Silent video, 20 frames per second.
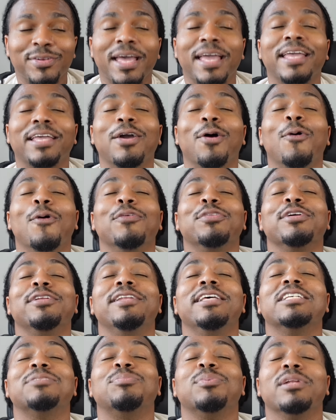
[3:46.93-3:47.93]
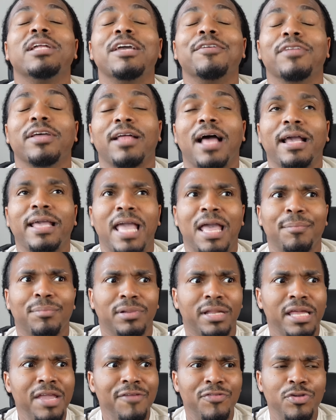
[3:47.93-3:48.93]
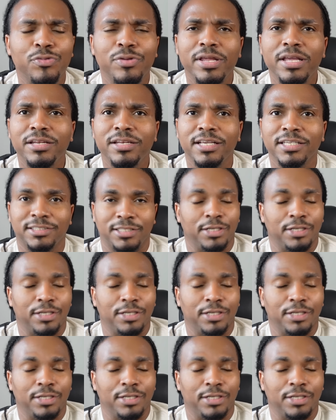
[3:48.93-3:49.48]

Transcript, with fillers: They go into disbelief that I can't believe you did this.